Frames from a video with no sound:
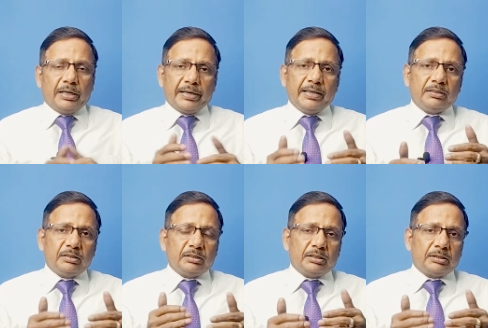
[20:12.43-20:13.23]

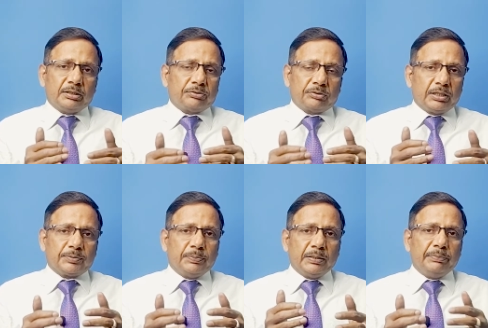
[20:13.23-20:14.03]
Again, this
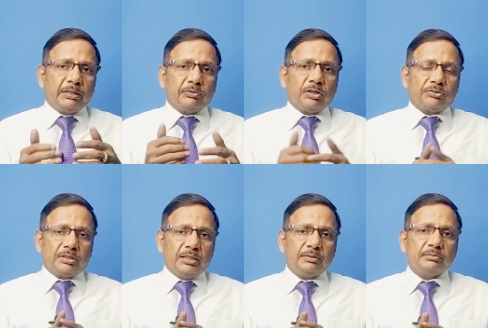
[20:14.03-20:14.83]
experiment was
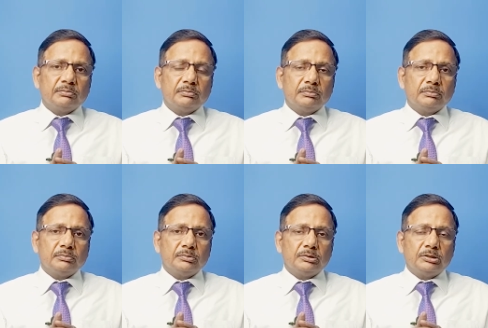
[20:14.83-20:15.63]
done,
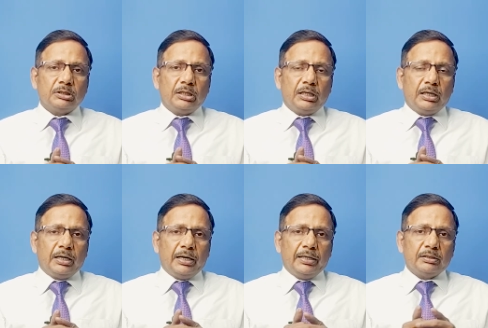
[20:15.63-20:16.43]

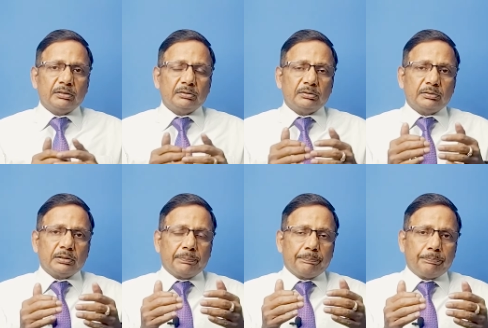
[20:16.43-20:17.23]
and
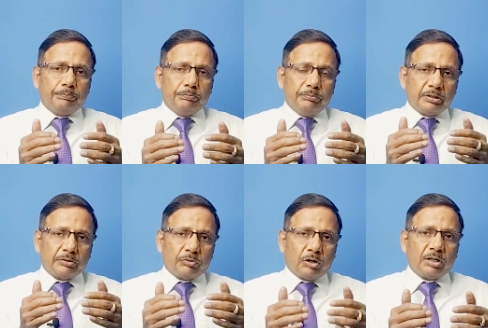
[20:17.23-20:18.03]
the
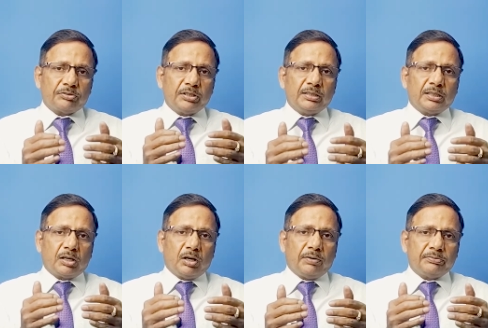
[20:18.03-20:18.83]
reward
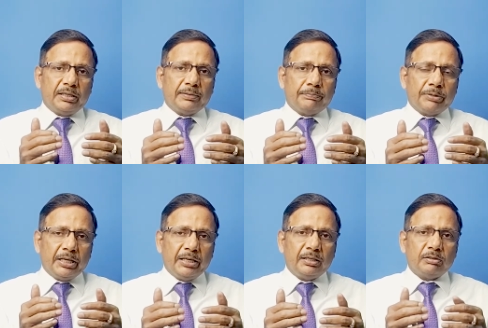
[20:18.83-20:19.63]
center of that
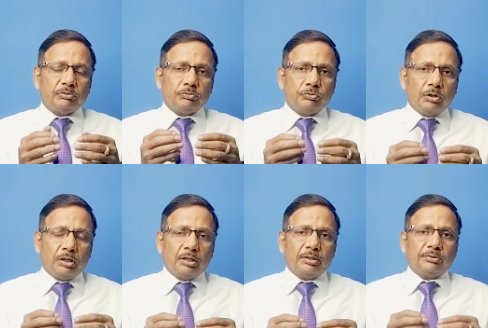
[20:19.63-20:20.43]
brain
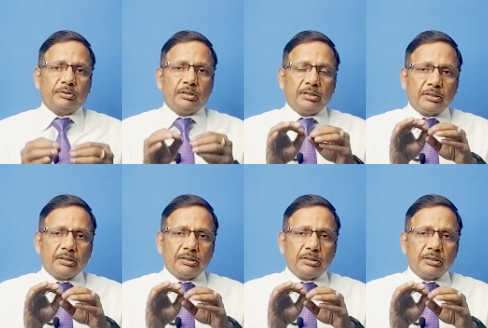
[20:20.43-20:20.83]
was